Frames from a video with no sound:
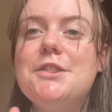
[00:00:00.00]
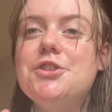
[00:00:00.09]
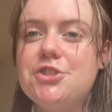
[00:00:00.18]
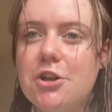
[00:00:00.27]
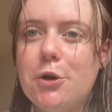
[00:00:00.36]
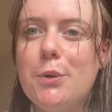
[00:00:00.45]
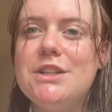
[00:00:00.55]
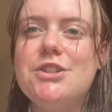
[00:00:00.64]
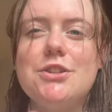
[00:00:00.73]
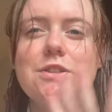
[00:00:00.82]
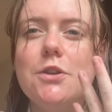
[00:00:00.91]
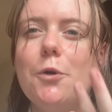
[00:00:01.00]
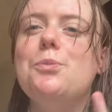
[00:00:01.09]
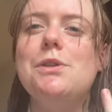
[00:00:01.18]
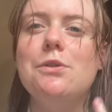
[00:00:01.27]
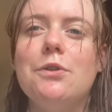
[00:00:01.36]
in the show it's just
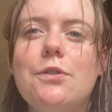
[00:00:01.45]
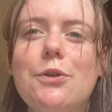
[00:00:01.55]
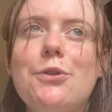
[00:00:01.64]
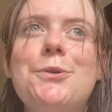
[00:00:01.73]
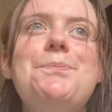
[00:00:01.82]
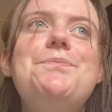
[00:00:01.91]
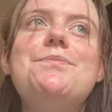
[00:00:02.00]
so beautiful.